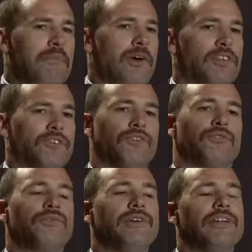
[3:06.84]
promoter score
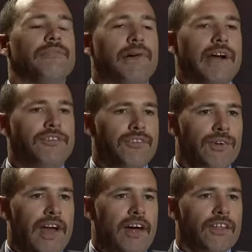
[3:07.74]
is really based
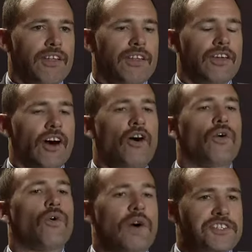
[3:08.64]
around the
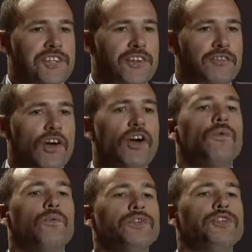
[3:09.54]
whole question of,
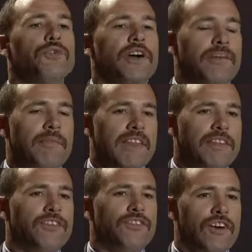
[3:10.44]
would you
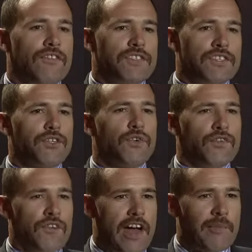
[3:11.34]
recommend this service to your
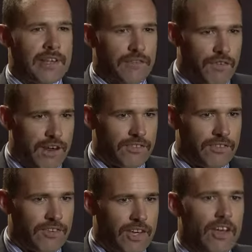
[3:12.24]
family and
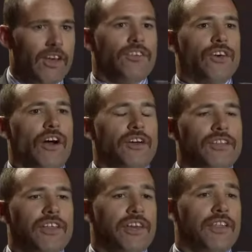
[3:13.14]
friends? So
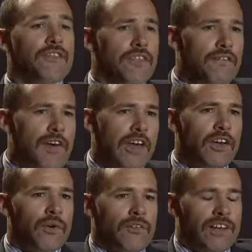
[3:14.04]
the
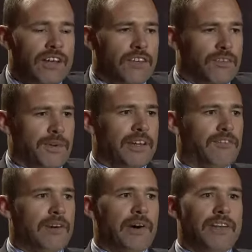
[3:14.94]
value of it is, I mean, if
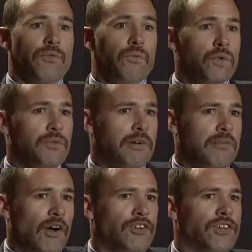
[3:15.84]
someone would
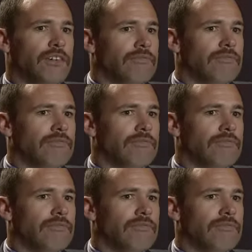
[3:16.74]
promote you,